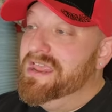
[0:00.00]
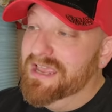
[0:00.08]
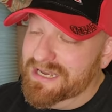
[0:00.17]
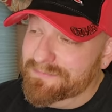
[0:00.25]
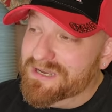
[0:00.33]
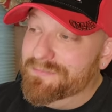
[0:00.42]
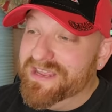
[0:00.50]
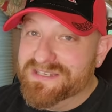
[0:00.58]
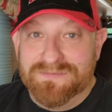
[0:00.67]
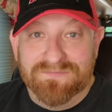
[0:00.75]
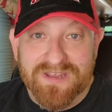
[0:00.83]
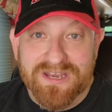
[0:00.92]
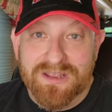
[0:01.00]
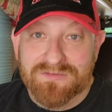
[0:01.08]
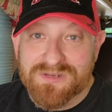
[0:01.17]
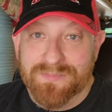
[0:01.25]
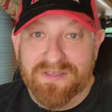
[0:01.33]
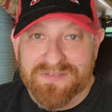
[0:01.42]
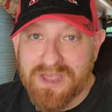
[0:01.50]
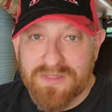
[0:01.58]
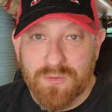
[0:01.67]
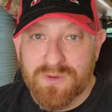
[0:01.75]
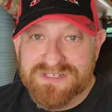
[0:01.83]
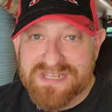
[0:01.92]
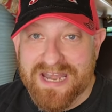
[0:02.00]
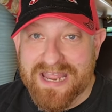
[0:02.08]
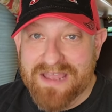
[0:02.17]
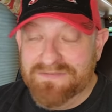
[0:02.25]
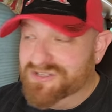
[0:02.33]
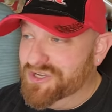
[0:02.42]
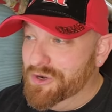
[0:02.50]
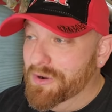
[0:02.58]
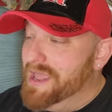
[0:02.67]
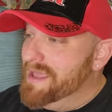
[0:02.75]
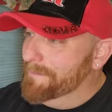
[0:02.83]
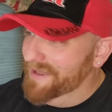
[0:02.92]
and I'm going to make some videos about the other ones that I have too,